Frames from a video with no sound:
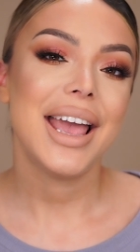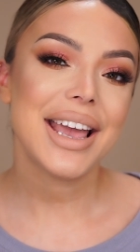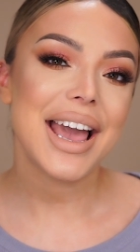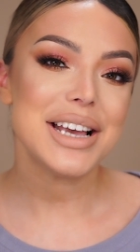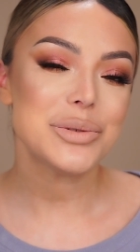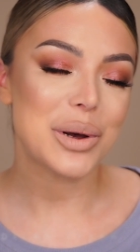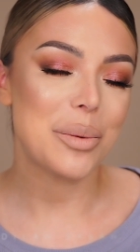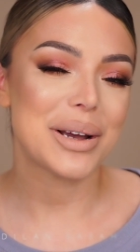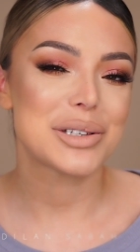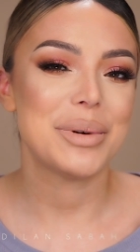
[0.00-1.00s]
Hey guys, welcome
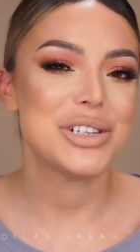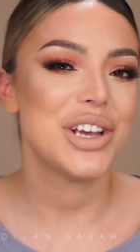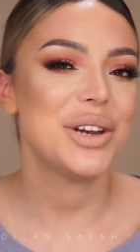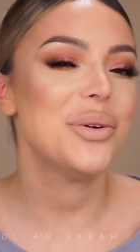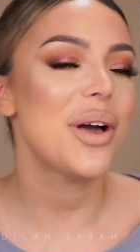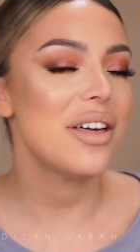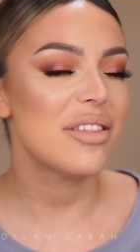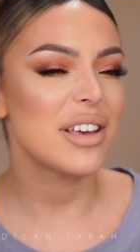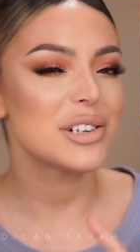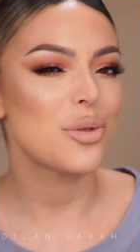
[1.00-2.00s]
back to my channel
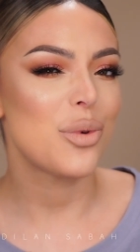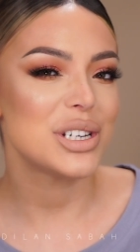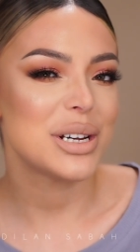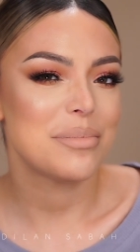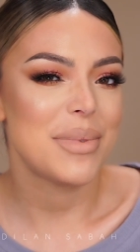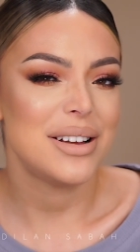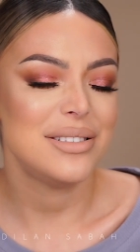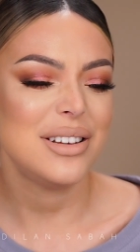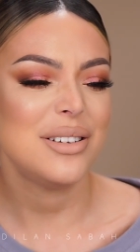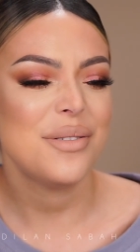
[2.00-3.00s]
and thanks for watching my
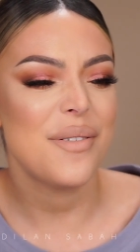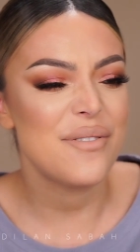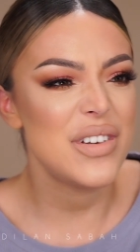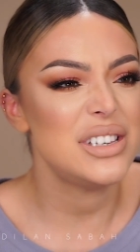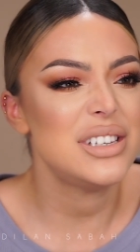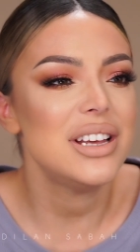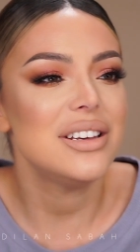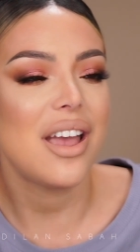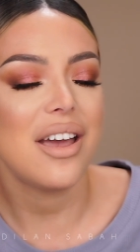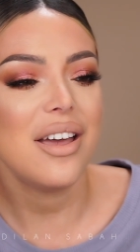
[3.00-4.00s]
new
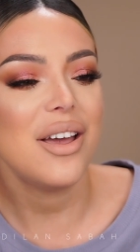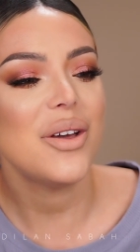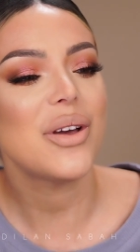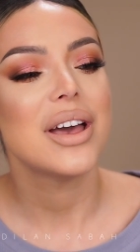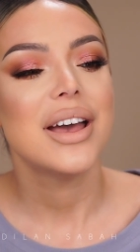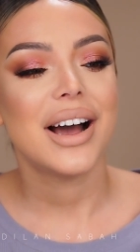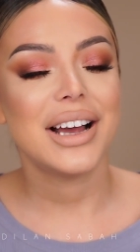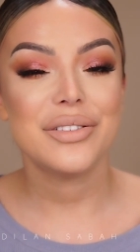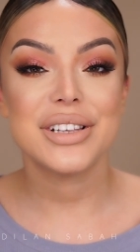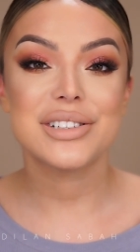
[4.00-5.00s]
video.
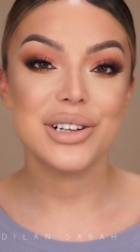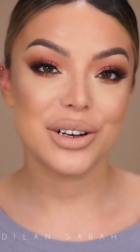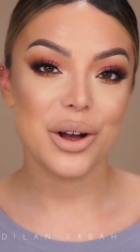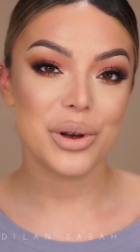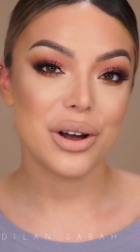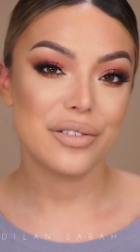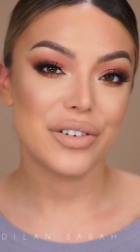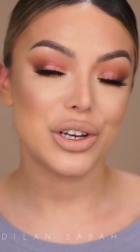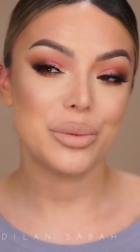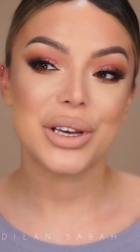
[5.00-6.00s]
I have this look going on
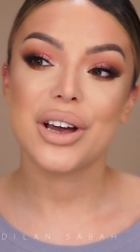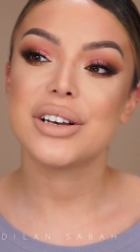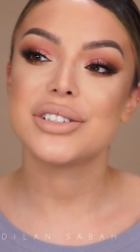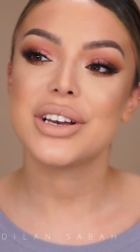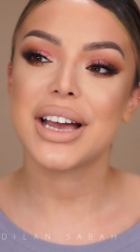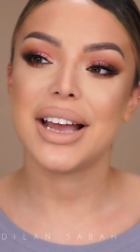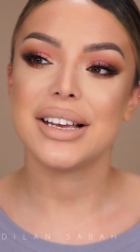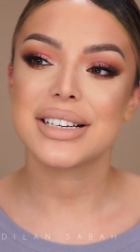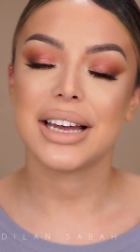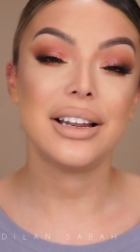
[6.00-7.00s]
for you because you
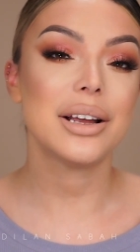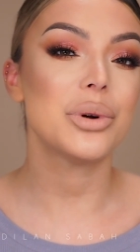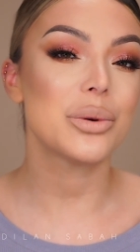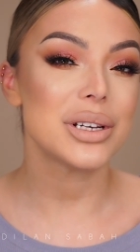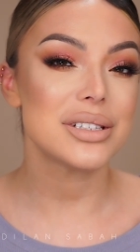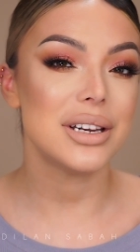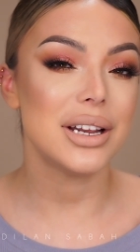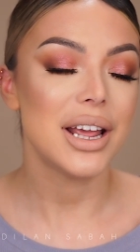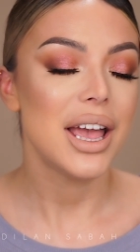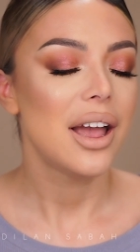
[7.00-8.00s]
guys kind of like requested
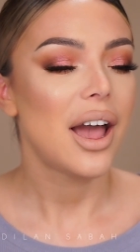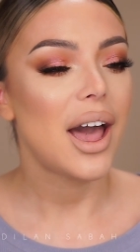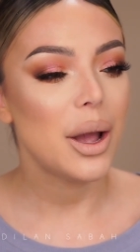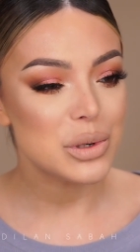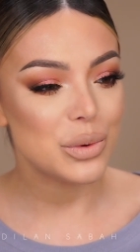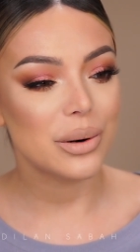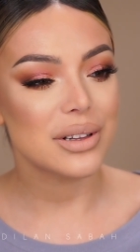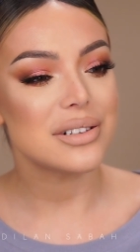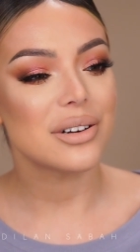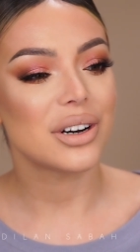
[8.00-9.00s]
it. I was wearing
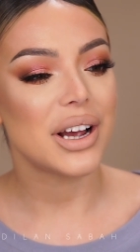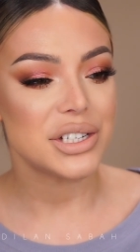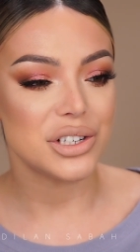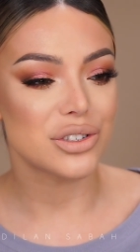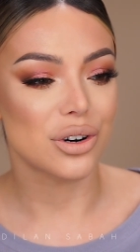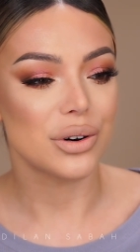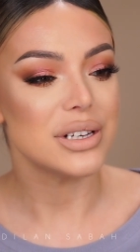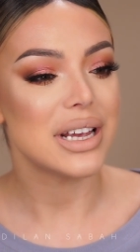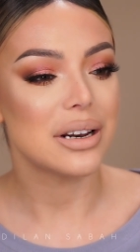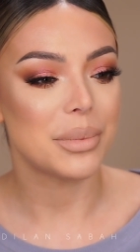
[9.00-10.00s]
this look on IG
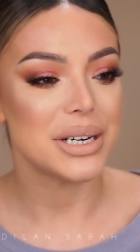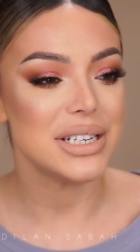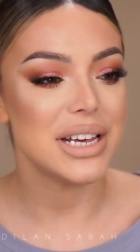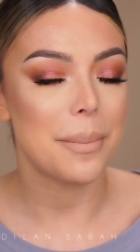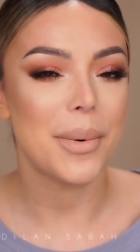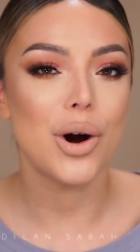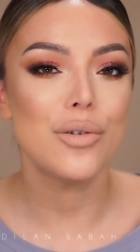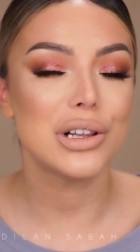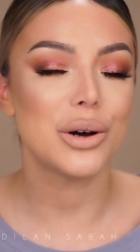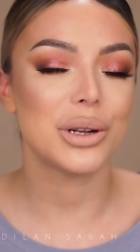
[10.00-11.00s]
stories and my DM
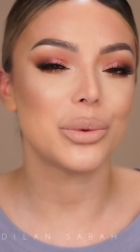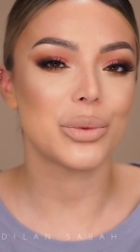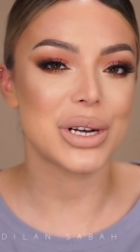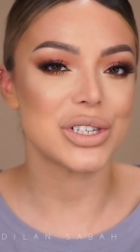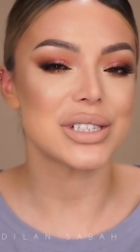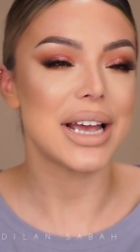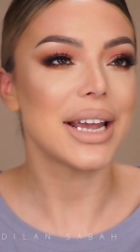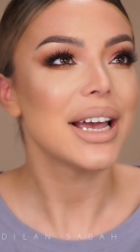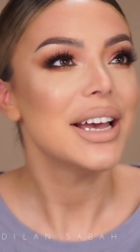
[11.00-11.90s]
overloaded with questions like,